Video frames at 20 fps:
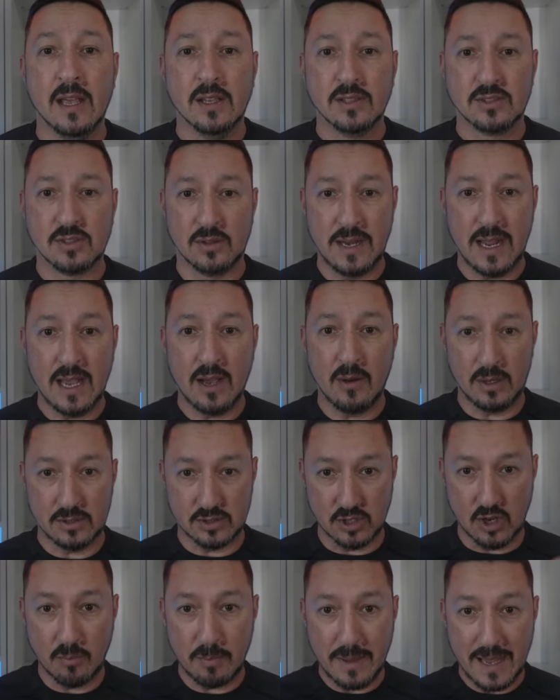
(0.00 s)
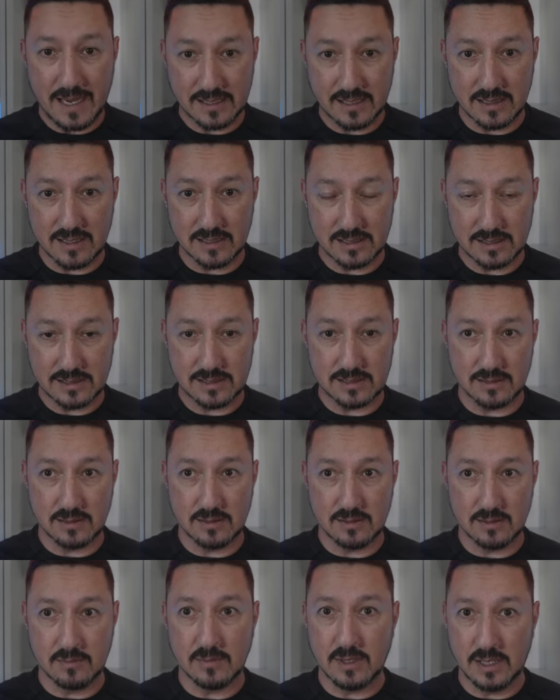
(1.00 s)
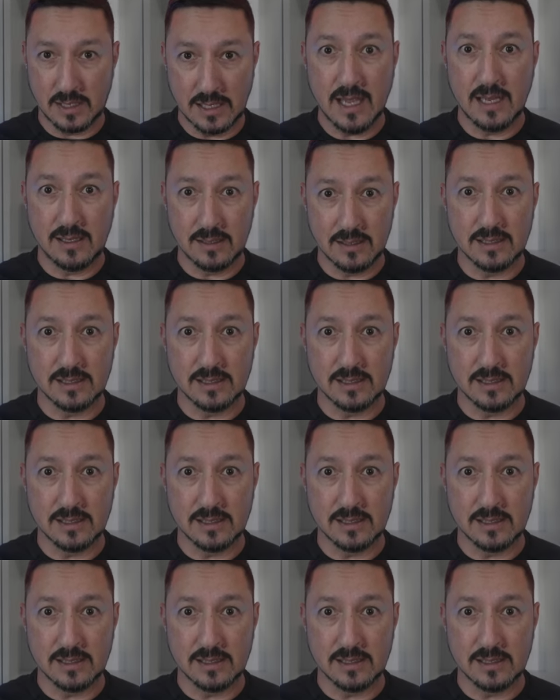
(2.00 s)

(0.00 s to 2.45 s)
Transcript: So now it's all back to this, again,